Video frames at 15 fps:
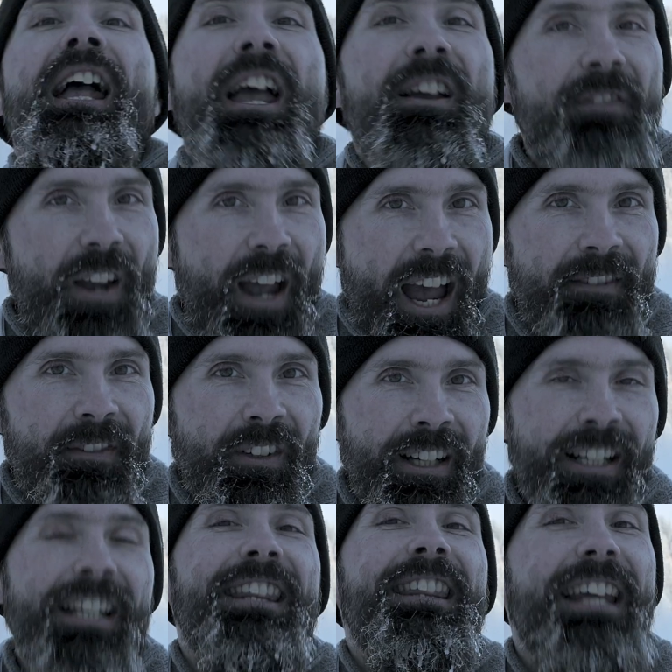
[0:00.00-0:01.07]
If you have
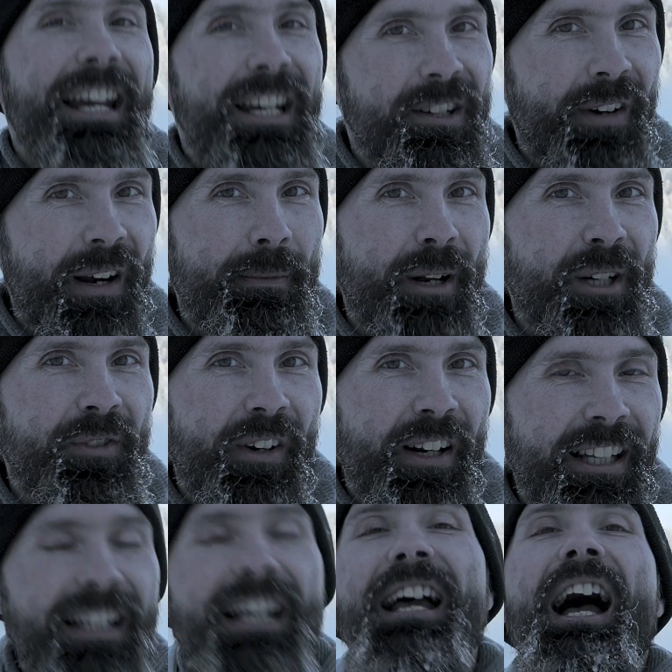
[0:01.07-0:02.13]
already, thank you very much for
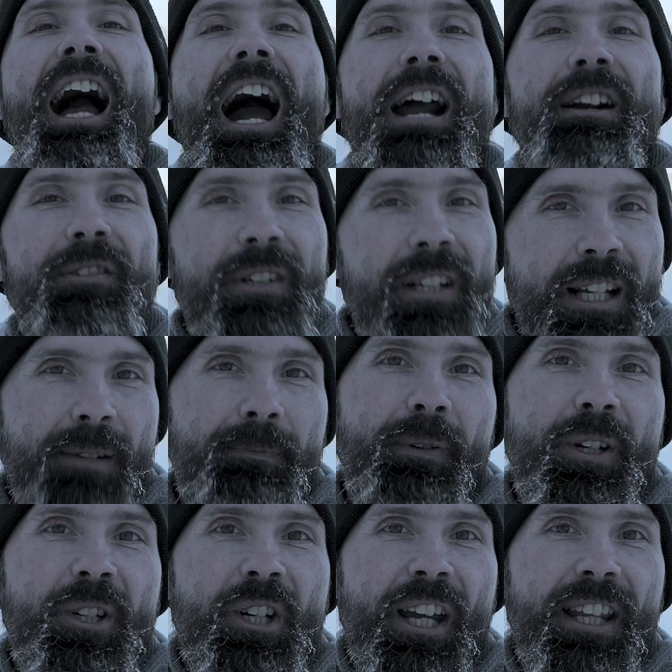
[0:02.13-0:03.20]
it. I really
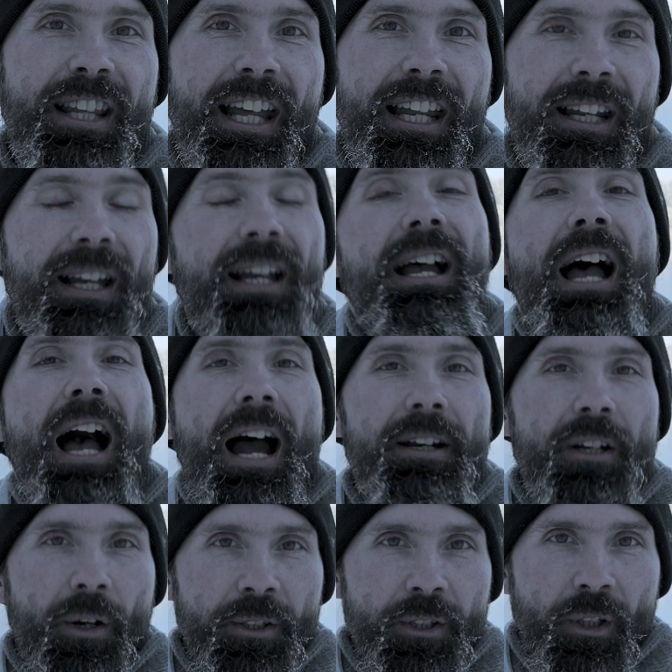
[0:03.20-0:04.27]
appreciate that. I'm
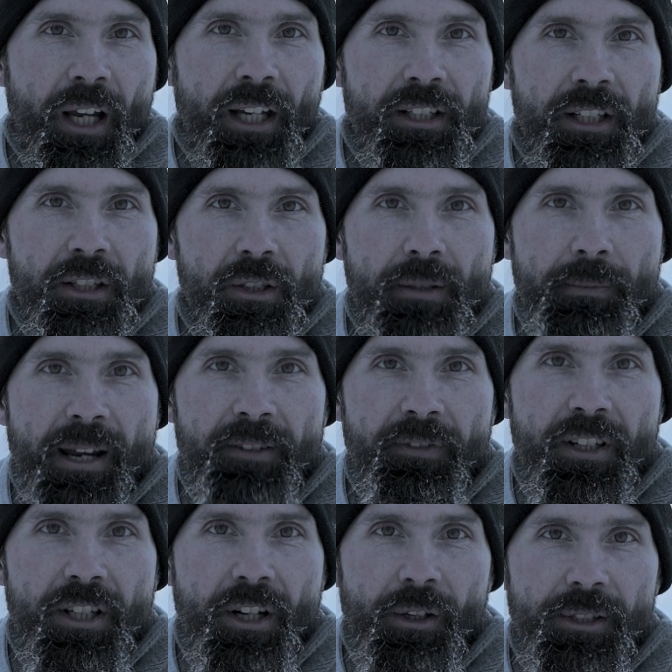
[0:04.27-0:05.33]
going to continue to make
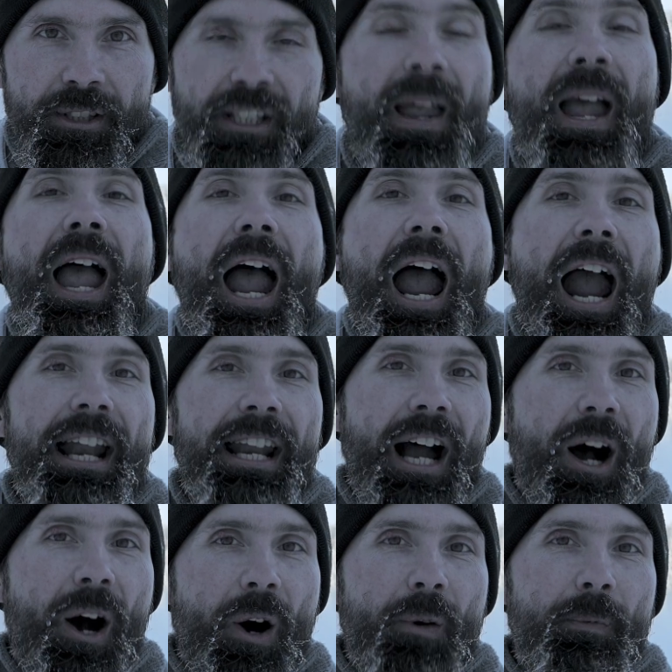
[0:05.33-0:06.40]
videos and I
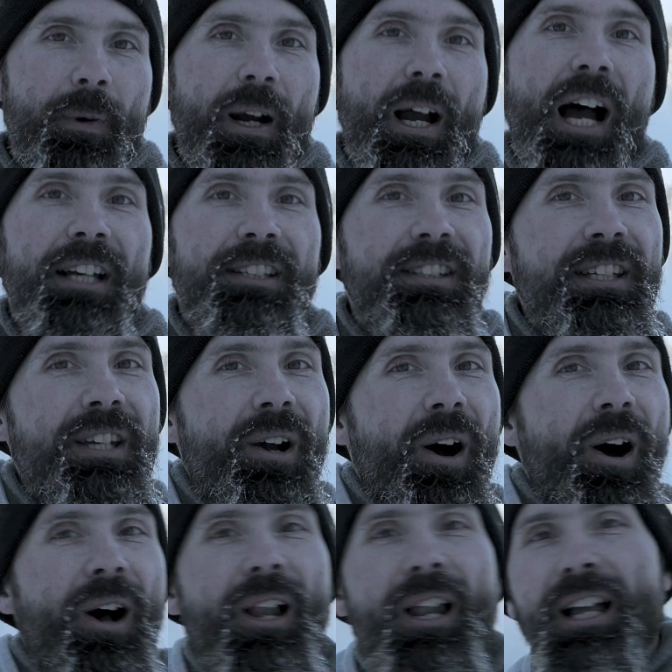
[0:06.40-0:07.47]
hope I see you
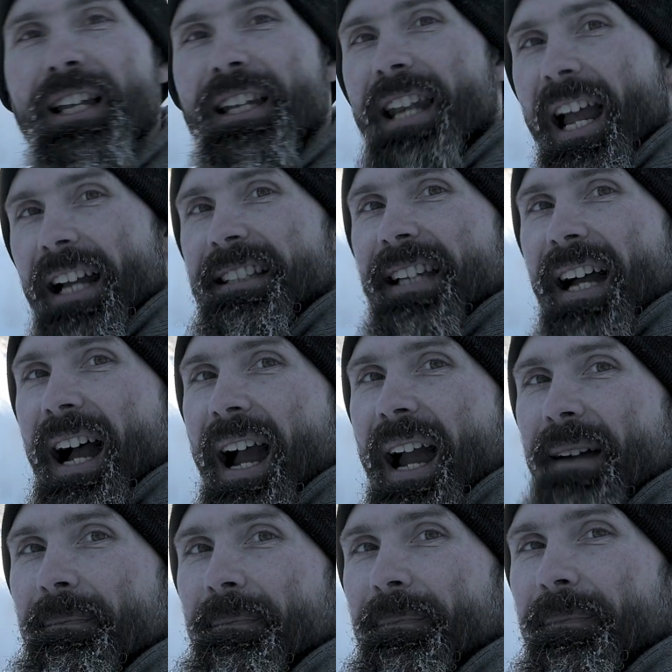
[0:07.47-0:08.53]
all next time.